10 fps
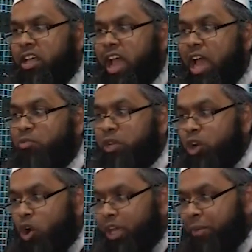and we
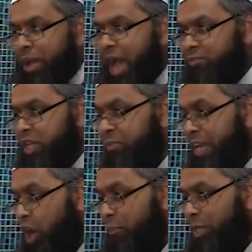know, okay, perhaps they
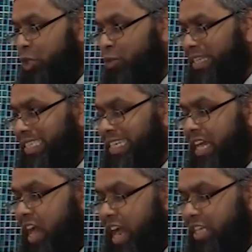may not be doing
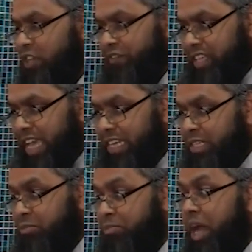zina as of
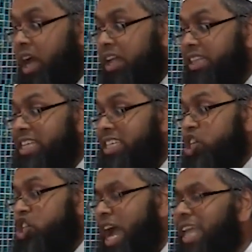yet, but there's
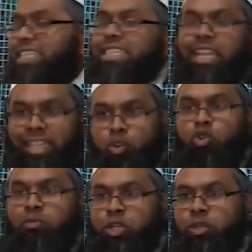a chance that they
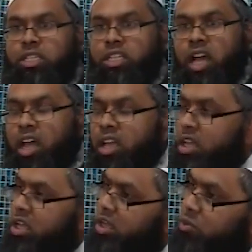could be doing zina,
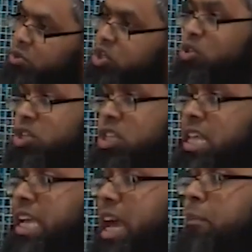we should
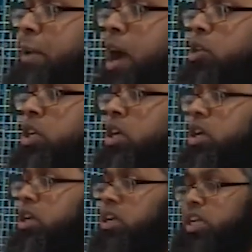think about
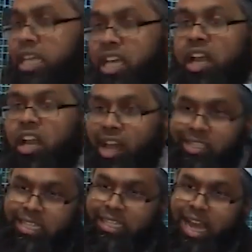
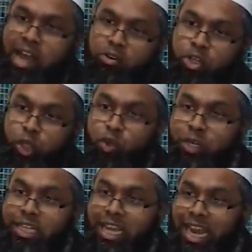legalizing that
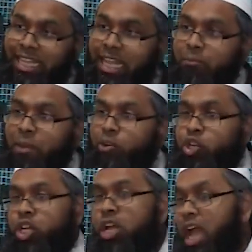union and that
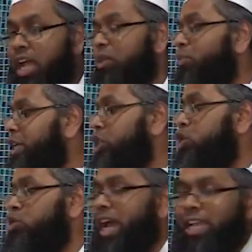marriage, and the way to
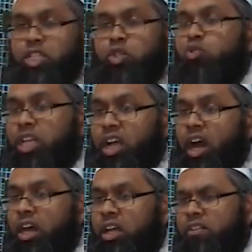do that is through
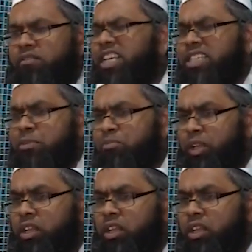nikah. Very simple,